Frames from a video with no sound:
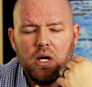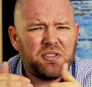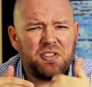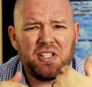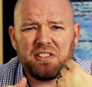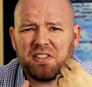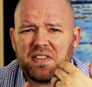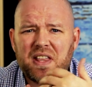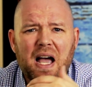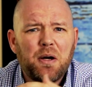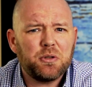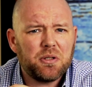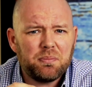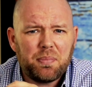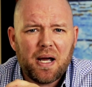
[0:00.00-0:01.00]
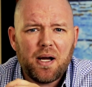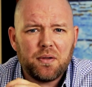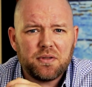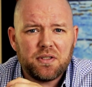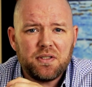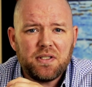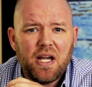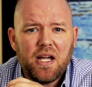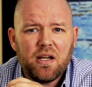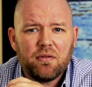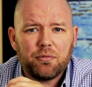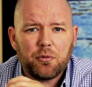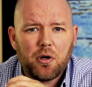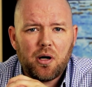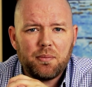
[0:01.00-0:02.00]
6,000 pounds a day
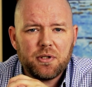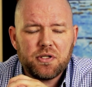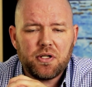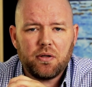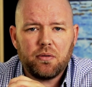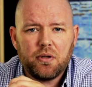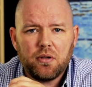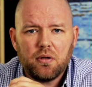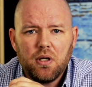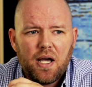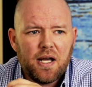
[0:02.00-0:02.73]
of raw material,